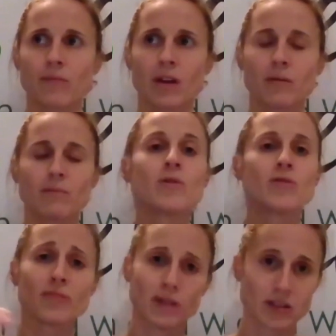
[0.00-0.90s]

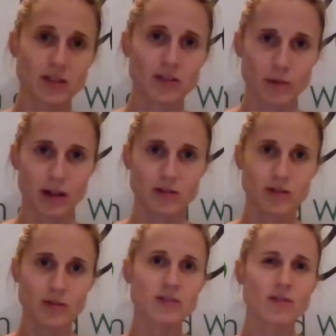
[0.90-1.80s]
movements as well.
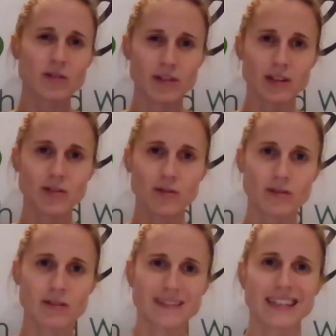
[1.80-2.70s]
So it's not
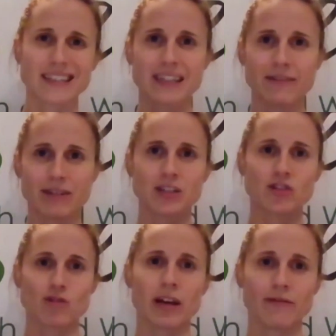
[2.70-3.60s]
necessarily a
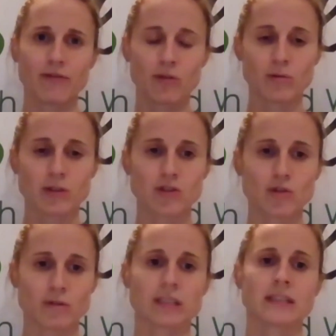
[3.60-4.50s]
straightforward
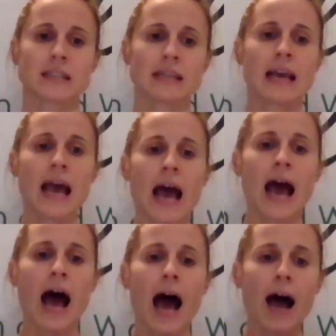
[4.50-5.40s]
joint.
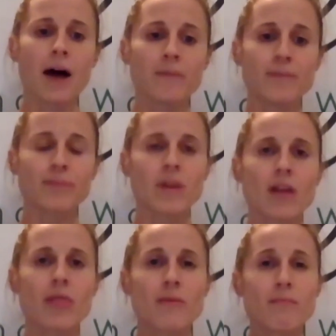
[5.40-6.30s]

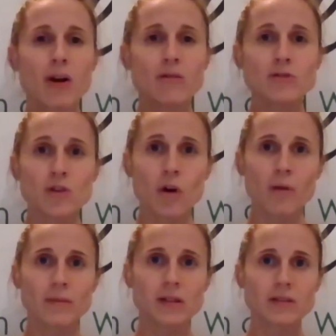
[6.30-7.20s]
The most
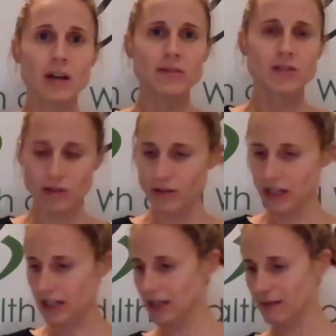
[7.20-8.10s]
common sorry,
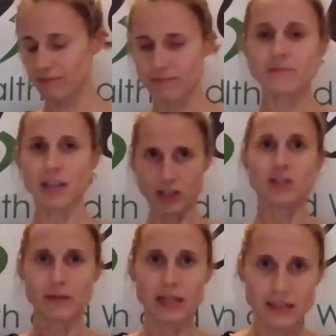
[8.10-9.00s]
I keep
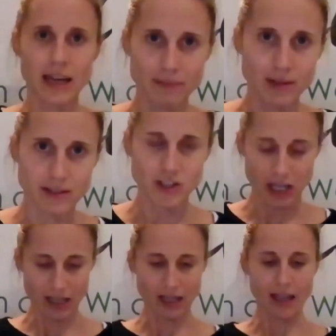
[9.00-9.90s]
nudging my table and shaking.